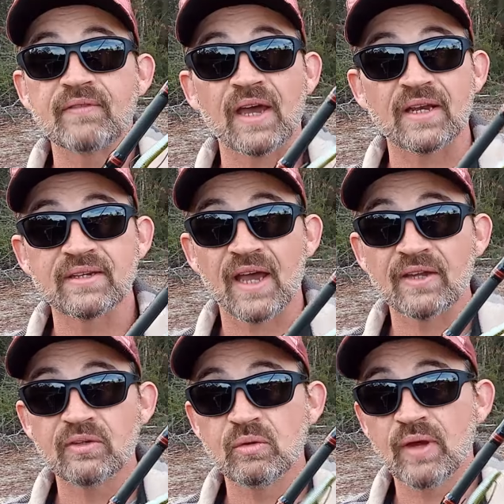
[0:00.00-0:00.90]
I've got it
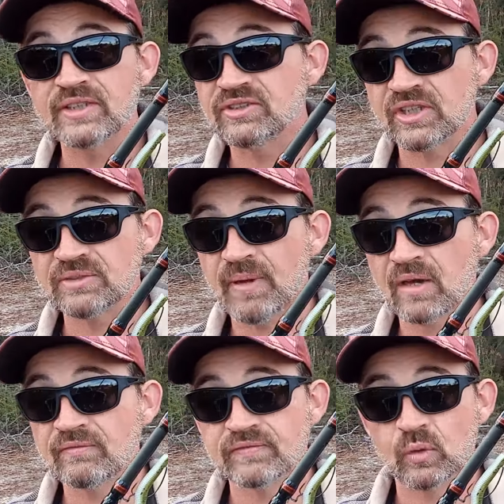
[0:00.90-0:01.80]
tied to a
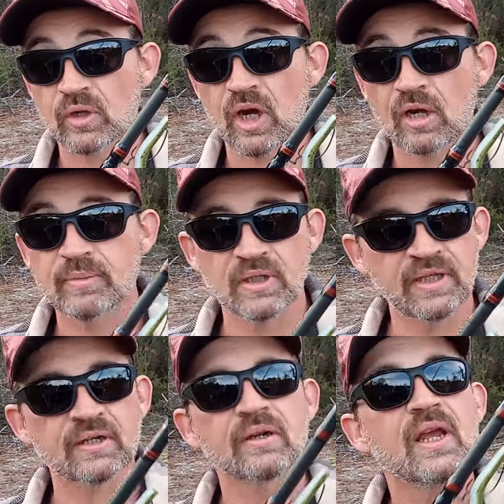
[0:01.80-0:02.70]
6-pound
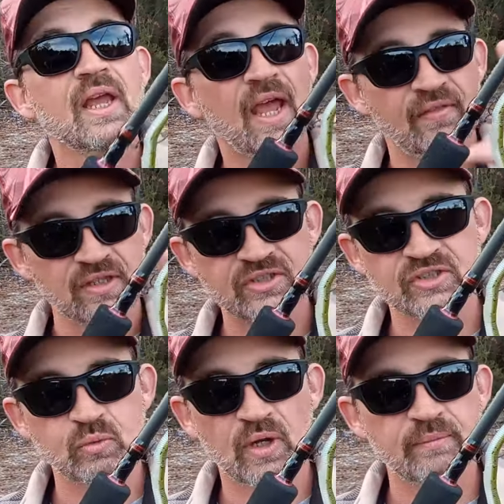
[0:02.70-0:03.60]
fluorocarbon leader, and
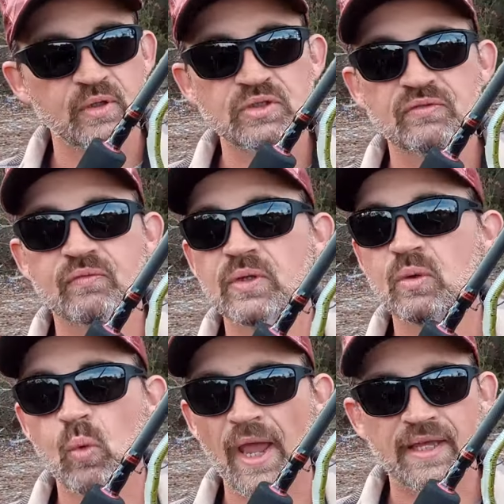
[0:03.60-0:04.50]
this is what I'm using
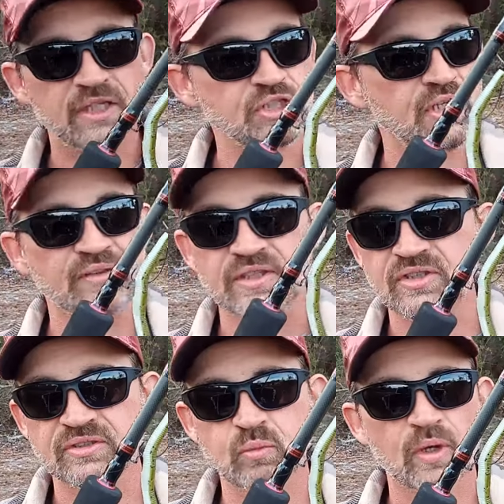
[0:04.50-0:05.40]
for the wacky jig.
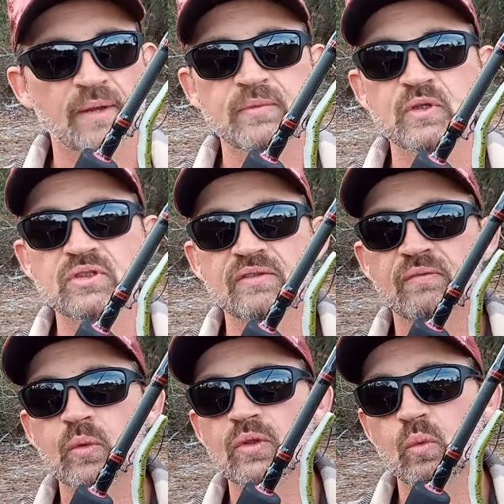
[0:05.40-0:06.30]
This is what I'm
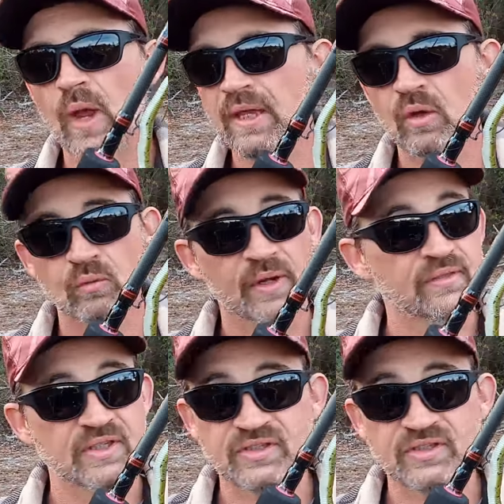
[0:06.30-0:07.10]
using for the Waco rig.